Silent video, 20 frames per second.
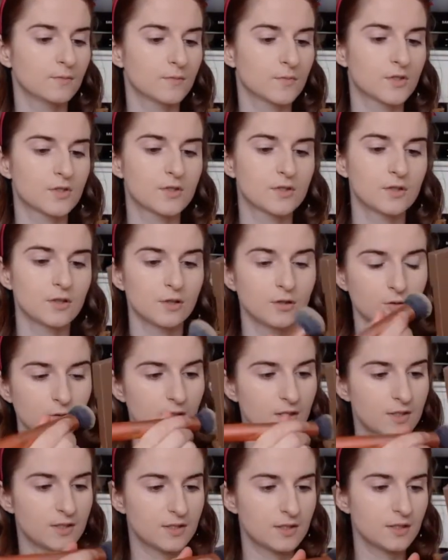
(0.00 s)
so
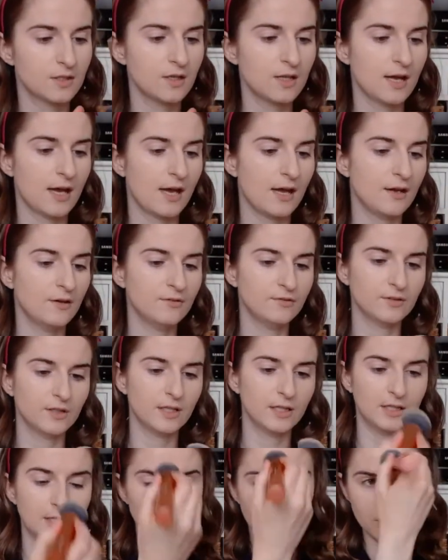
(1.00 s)
I still have
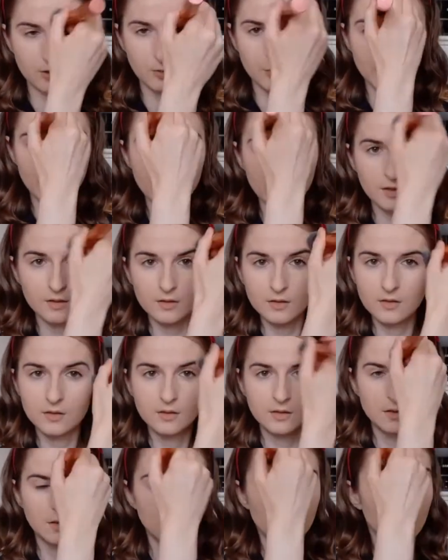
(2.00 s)
a little bit
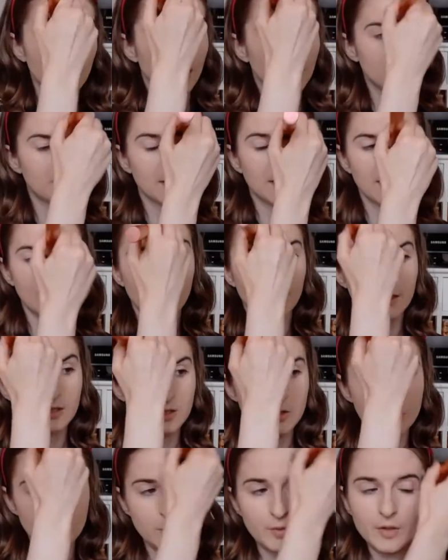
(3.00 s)
on my
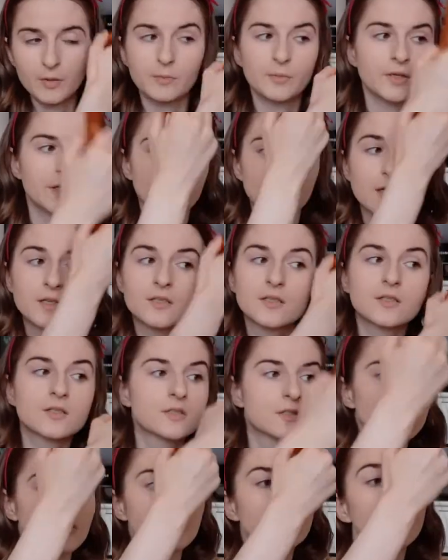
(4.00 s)
hand, but because
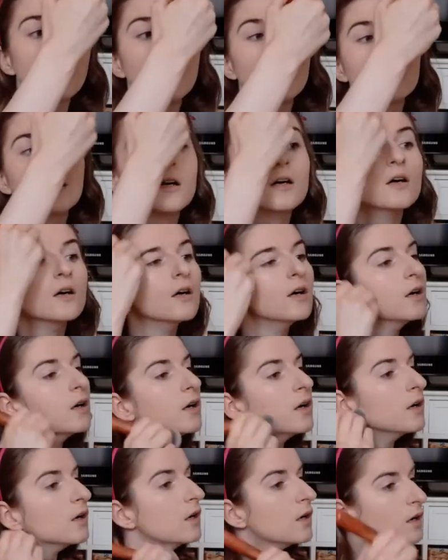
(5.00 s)
it's so dark,
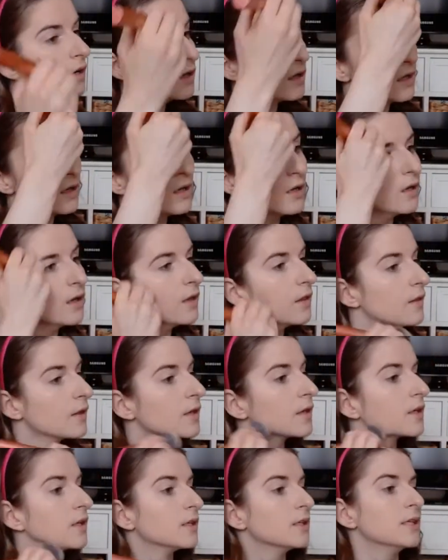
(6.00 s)
I
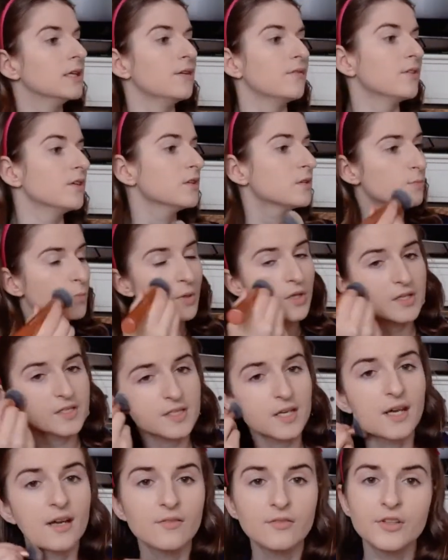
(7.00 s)
think I'll leave it. Plus
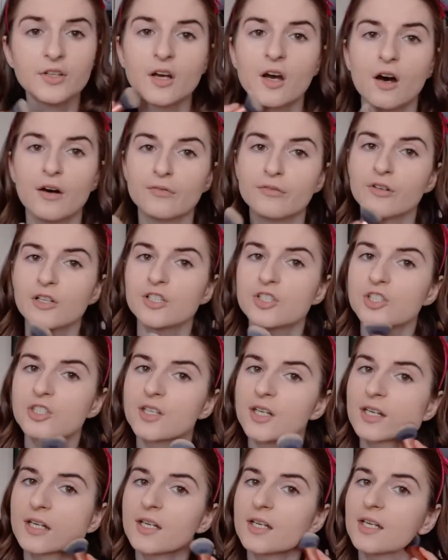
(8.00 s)
I have the coverage
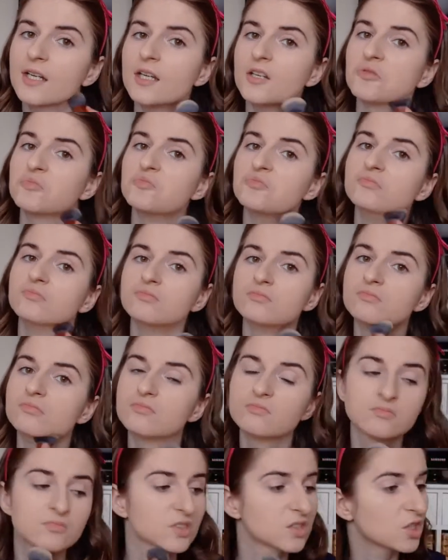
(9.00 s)
that I need.
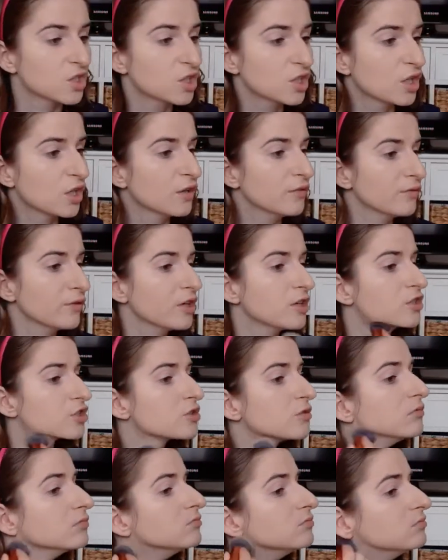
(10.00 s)
It's good
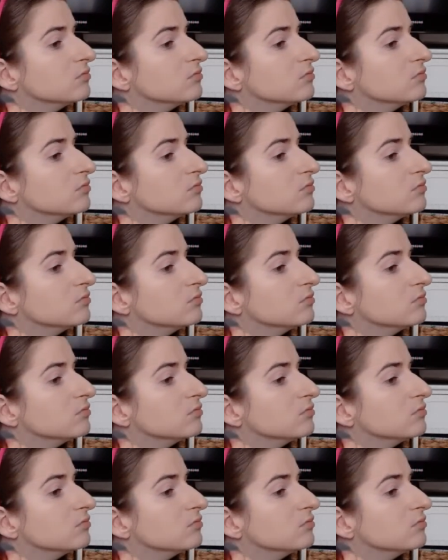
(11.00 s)
coverage.